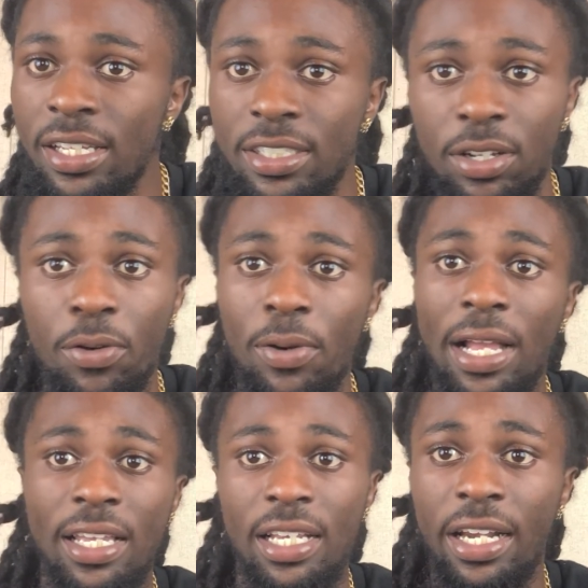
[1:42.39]
So when I
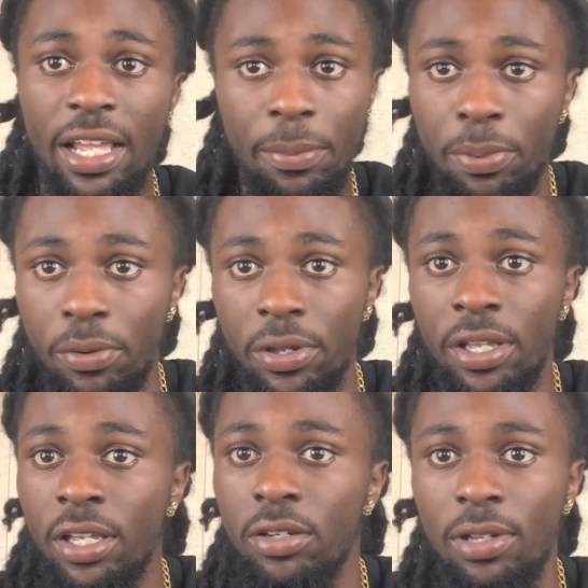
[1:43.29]
get to that point,
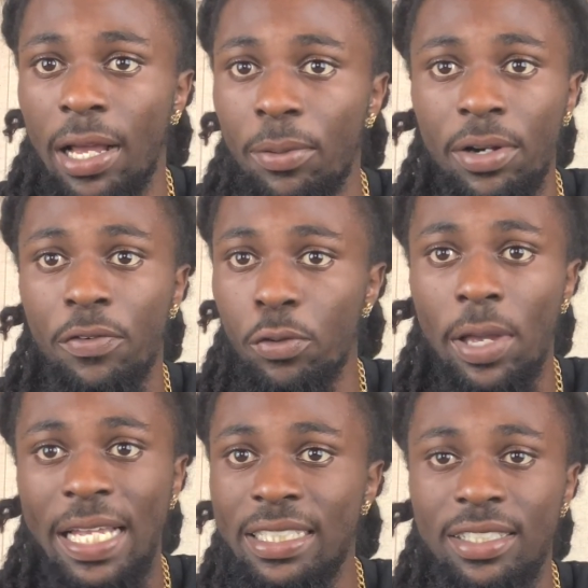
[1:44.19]
you're like, what if you
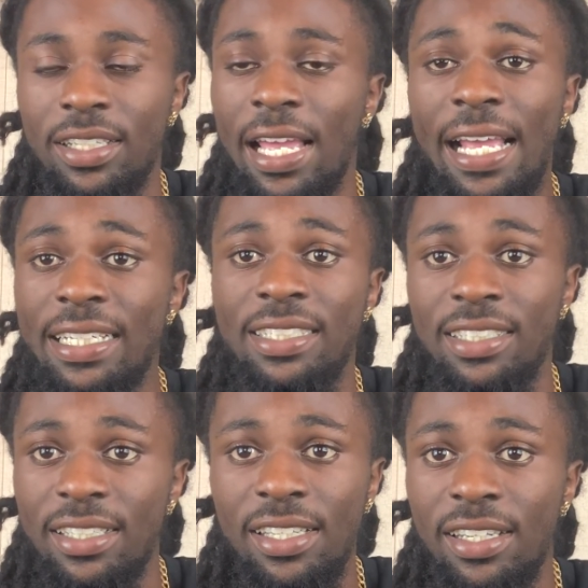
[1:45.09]
actually
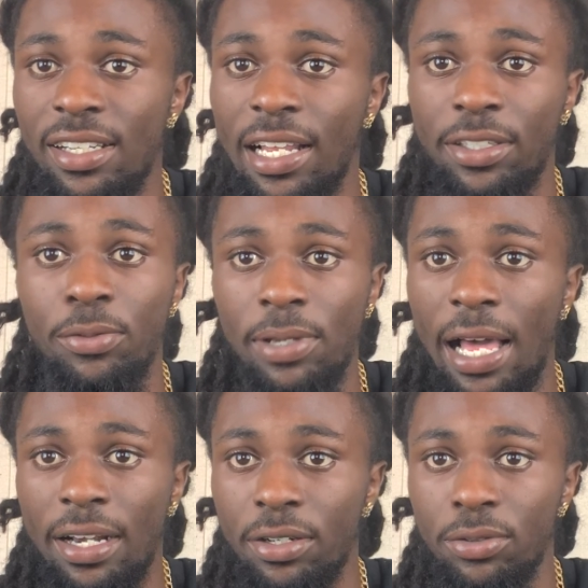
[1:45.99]
actually need it? Like you
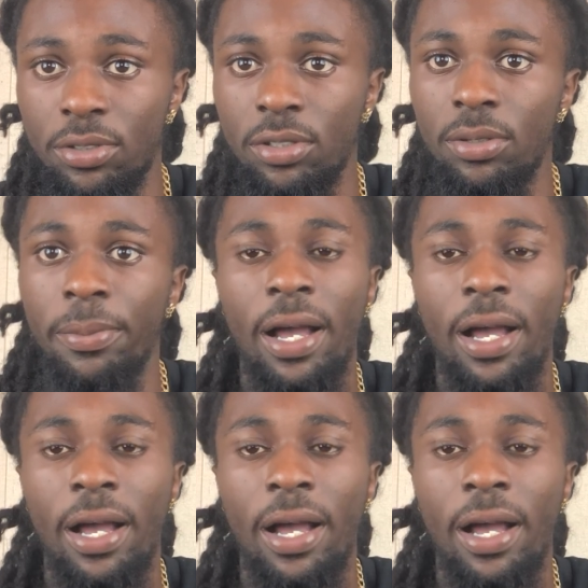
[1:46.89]
gotta do something.